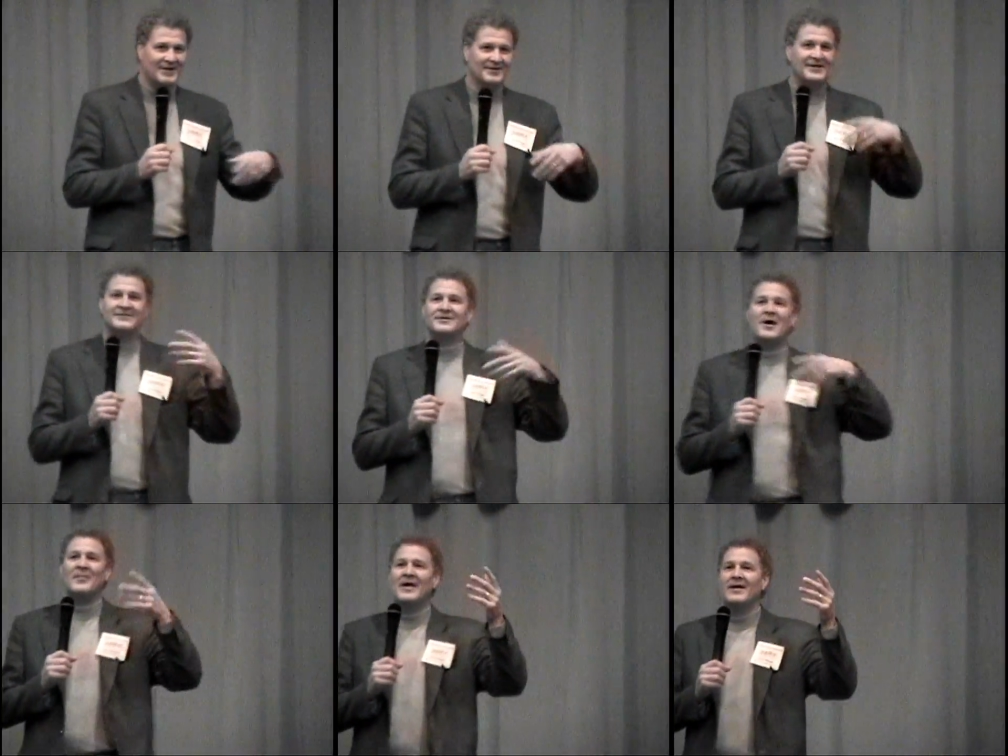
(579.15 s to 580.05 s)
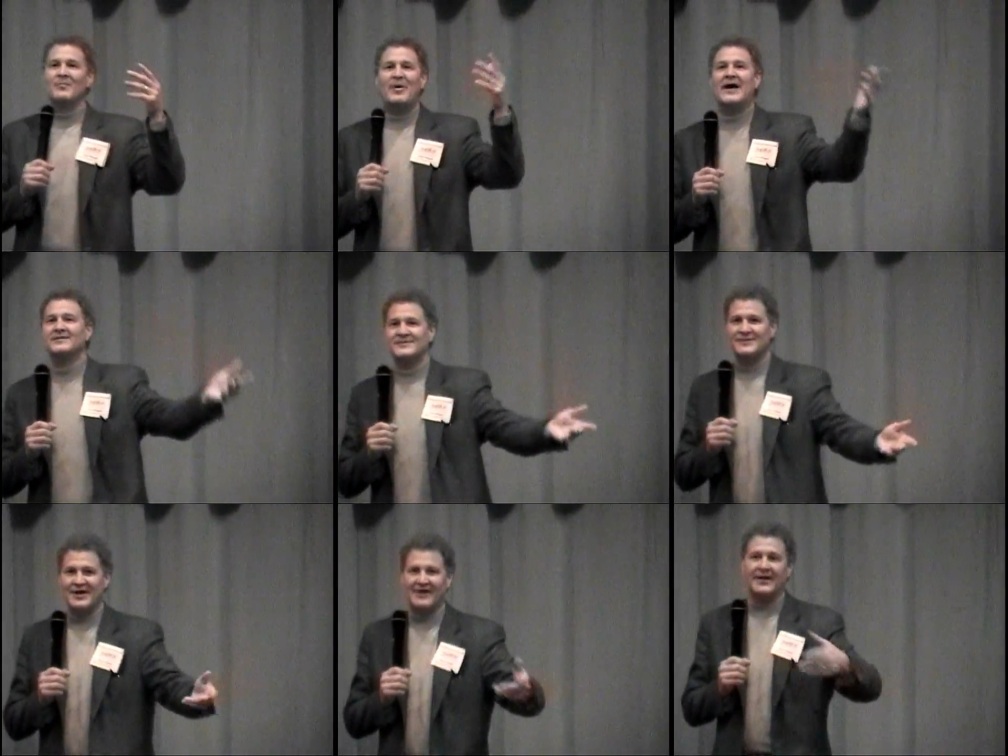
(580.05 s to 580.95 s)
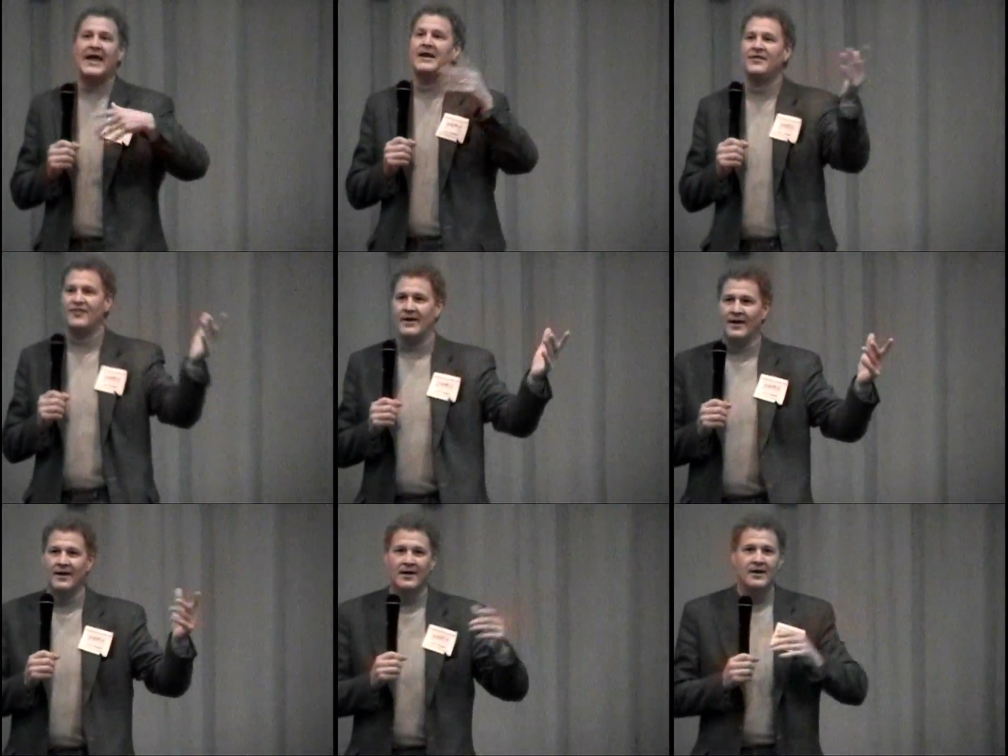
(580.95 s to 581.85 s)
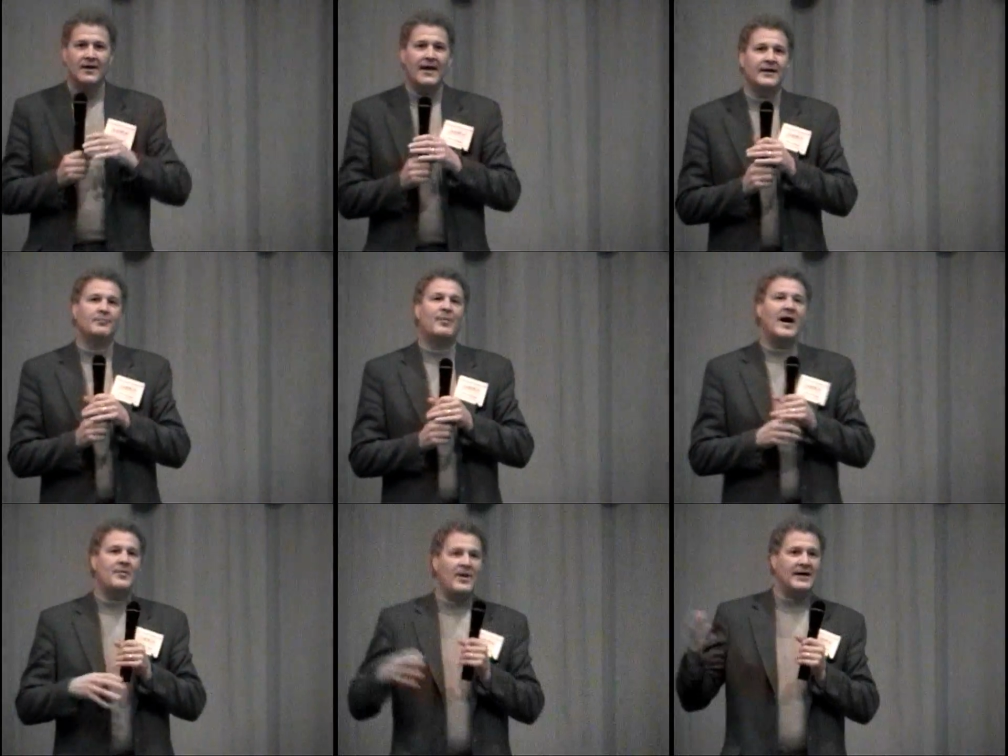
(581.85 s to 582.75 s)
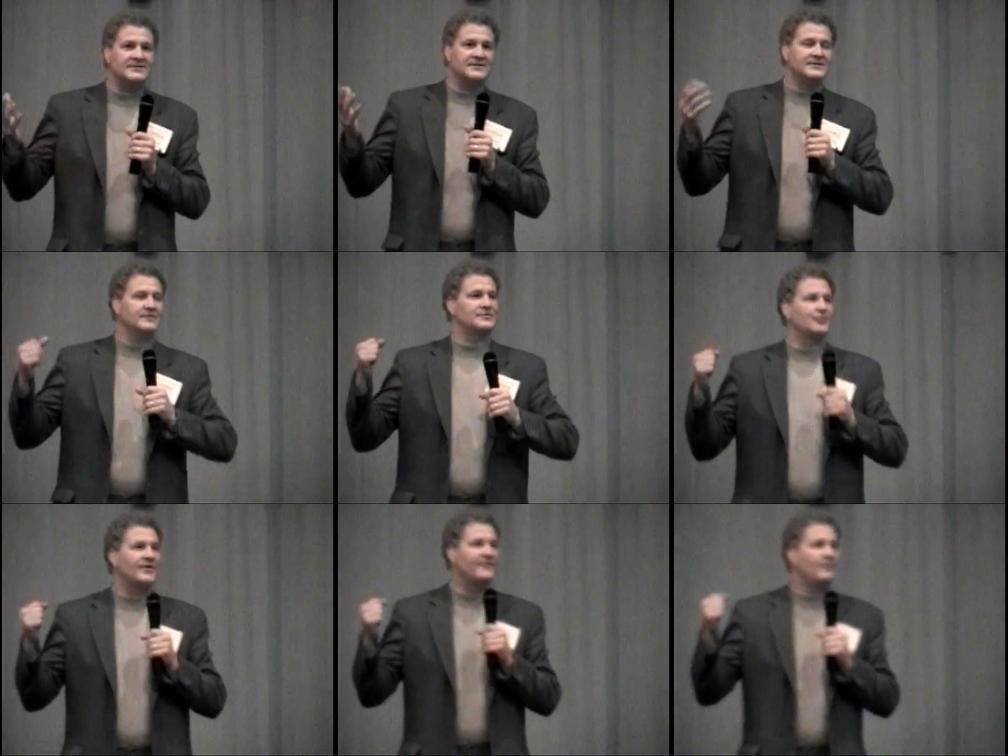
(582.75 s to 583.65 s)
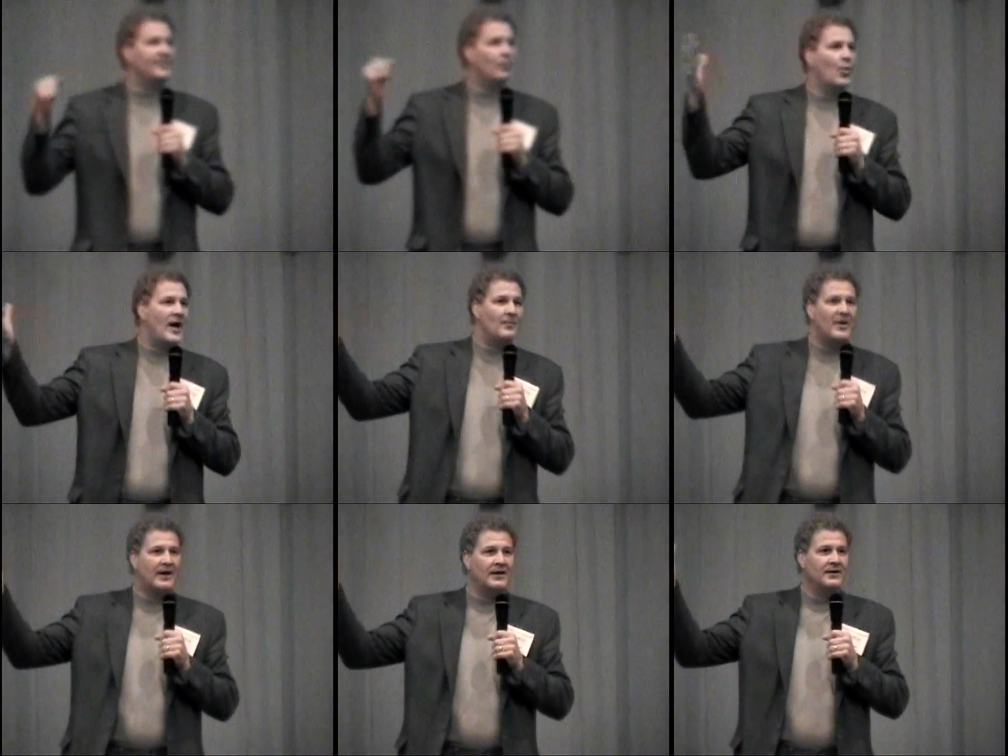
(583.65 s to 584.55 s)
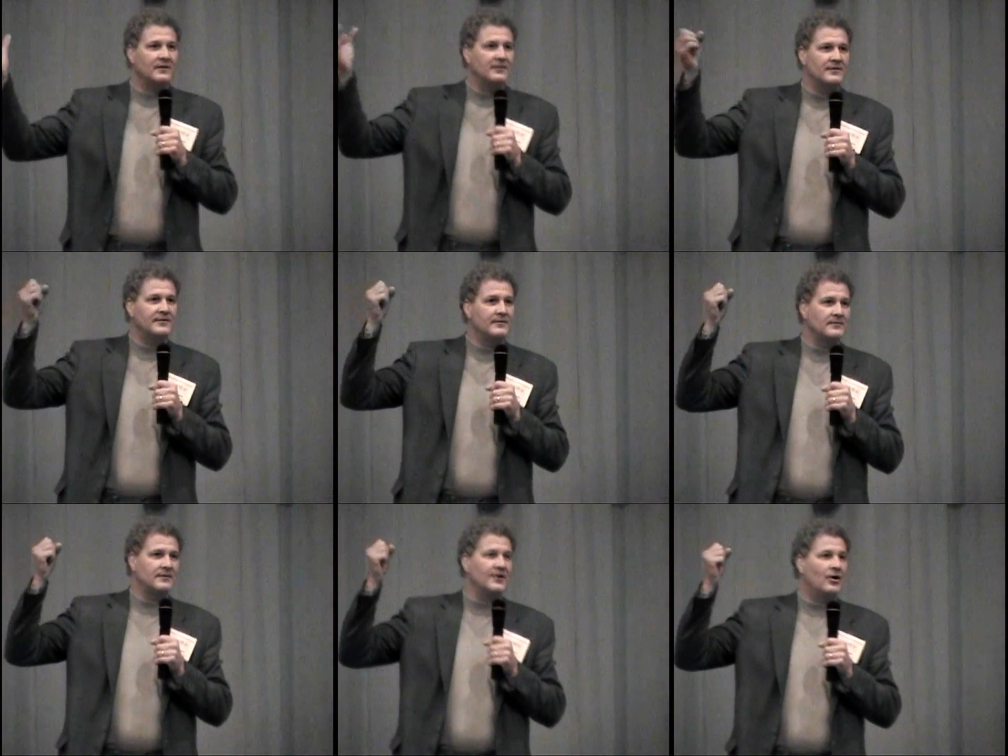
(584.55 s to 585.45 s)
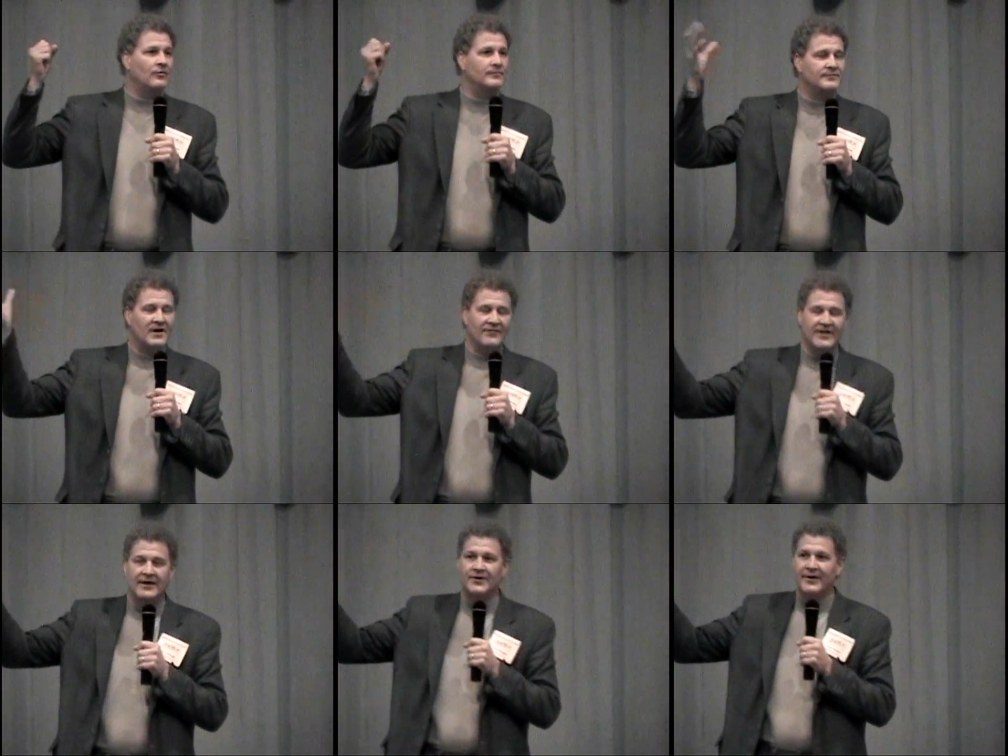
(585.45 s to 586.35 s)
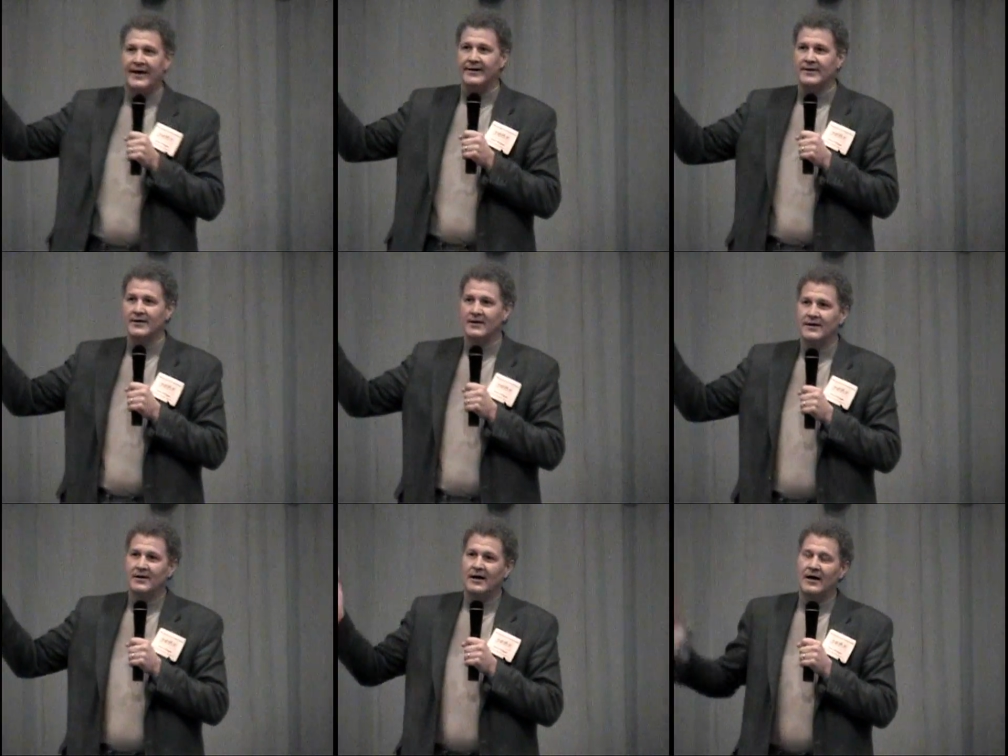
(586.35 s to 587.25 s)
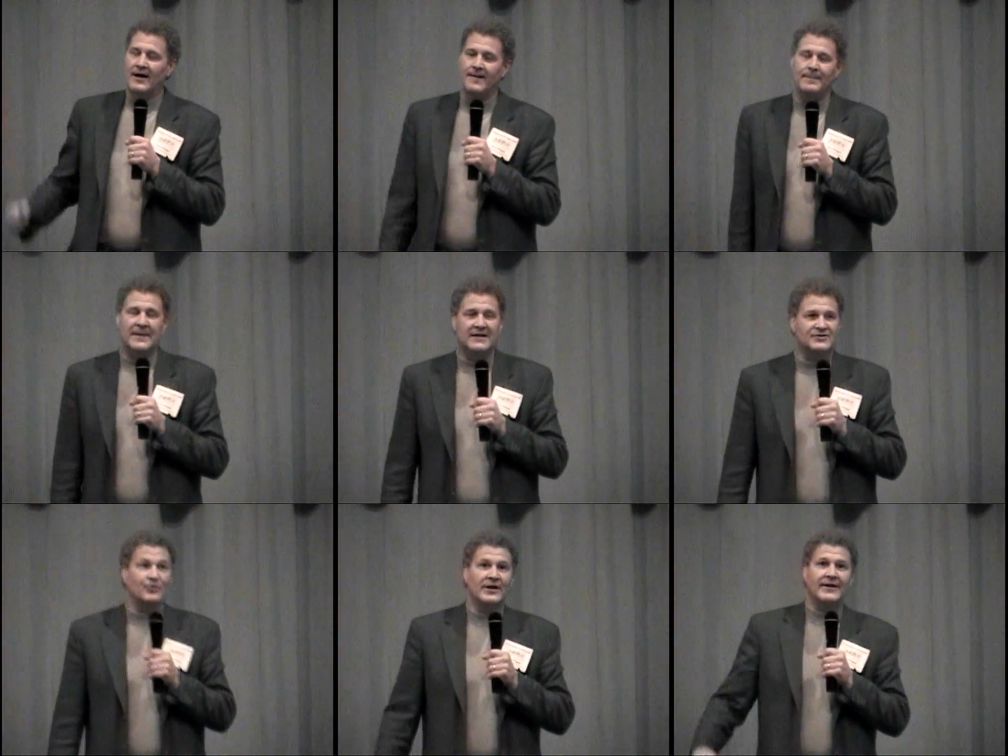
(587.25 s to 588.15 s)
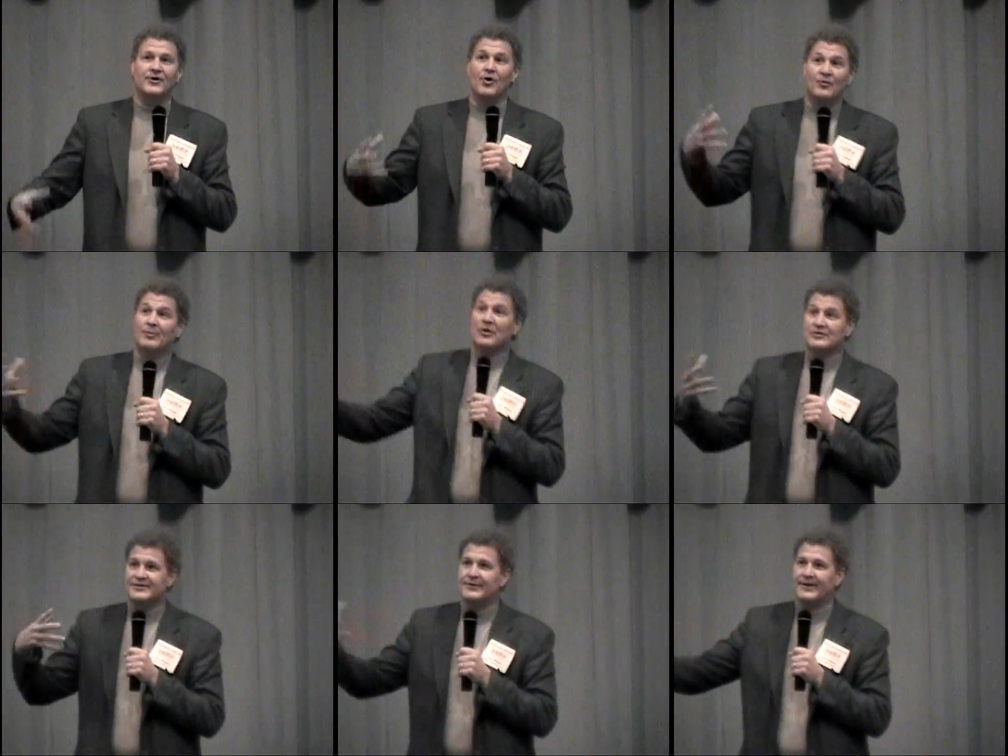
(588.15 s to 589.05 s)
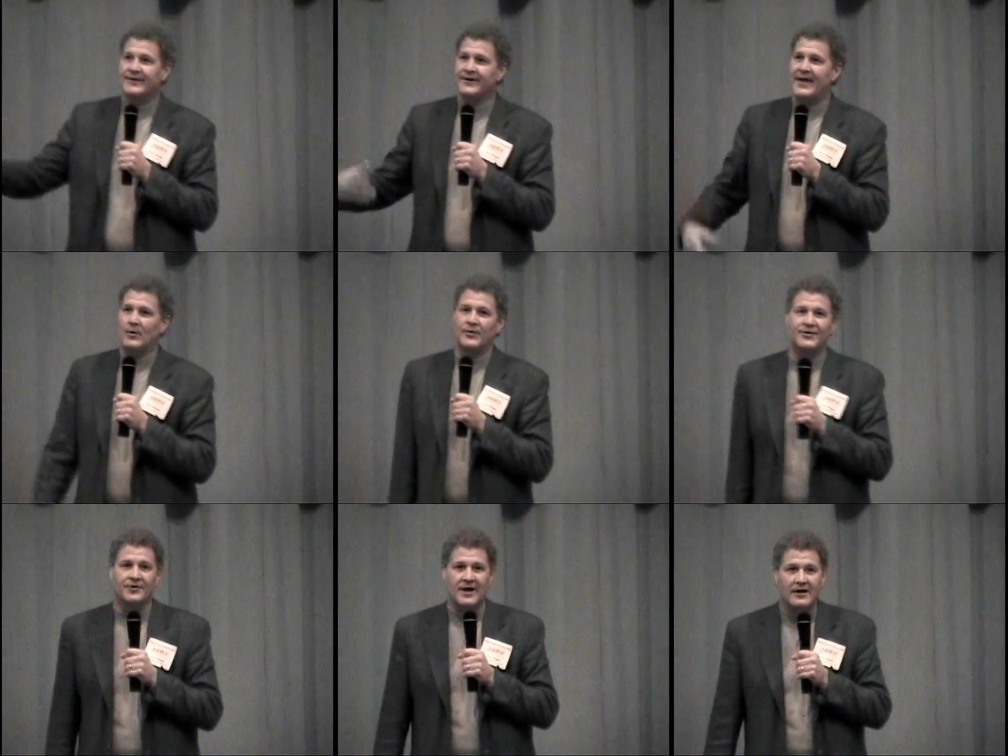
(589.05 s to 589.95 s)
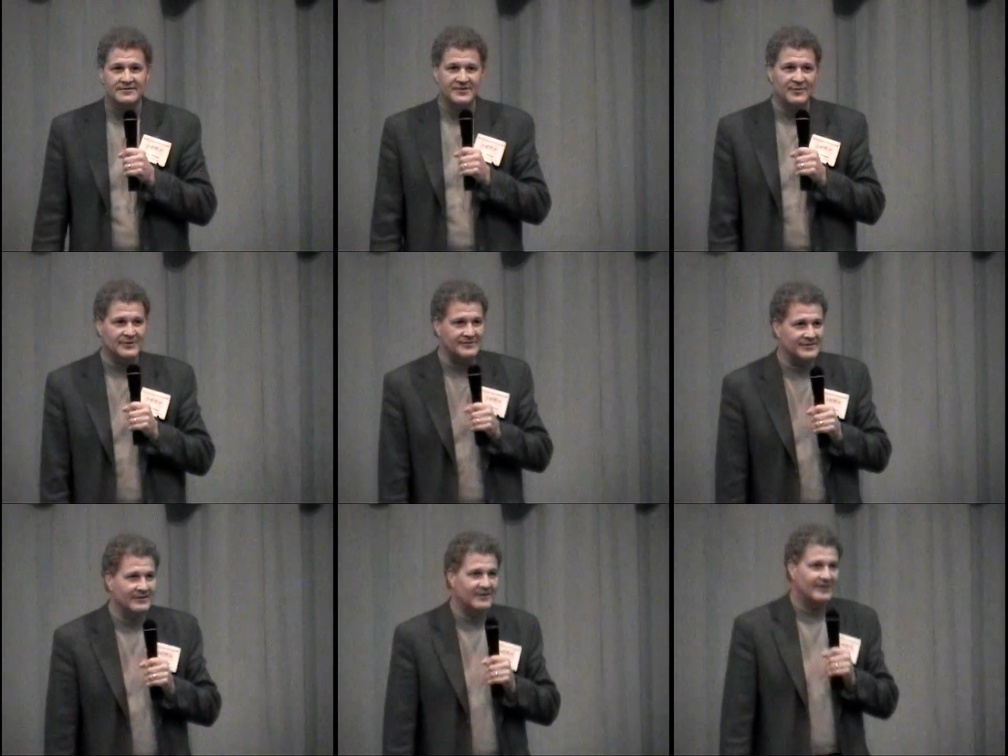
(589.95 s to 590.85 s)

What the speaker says: channel, desktop pets channel, anything. And it bypasses sort of the web, you know, of the internet. It's sort of like your own personal internet with your customers,